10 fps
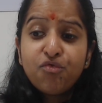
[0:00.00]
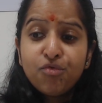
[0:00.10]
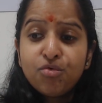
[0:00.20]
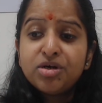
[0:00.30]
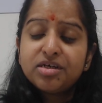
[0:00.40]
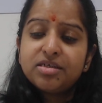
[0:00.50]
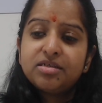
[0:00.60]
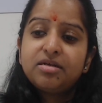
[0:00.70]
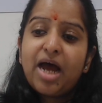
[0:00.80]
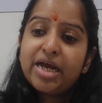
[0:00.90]
food is
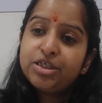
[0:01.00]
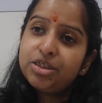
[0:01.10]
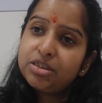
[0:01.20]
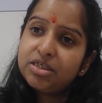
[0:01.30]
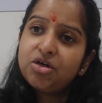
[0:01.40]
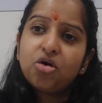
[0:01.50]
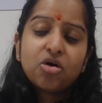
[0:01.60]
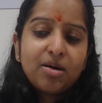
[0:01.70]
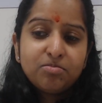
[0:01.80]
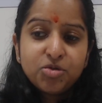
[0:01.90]
digested
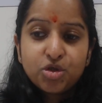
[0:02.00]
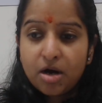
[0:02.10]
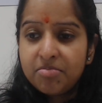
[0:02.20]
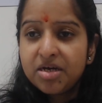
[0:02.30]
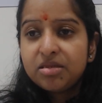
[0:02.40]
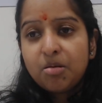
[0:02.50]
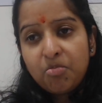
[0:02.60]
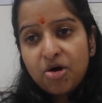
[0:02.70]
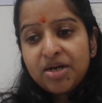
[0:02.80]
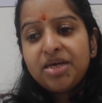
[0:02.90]
or absorbed in the
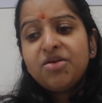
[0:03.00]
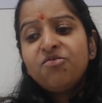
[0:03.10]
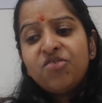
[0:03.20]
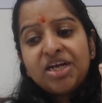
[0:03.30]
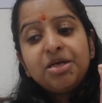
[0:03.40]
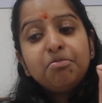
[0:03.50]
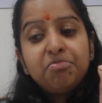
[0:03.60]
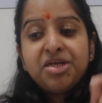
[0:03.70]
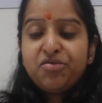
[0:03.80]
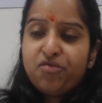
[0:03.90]
body in very
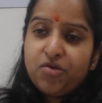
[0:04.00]
brief.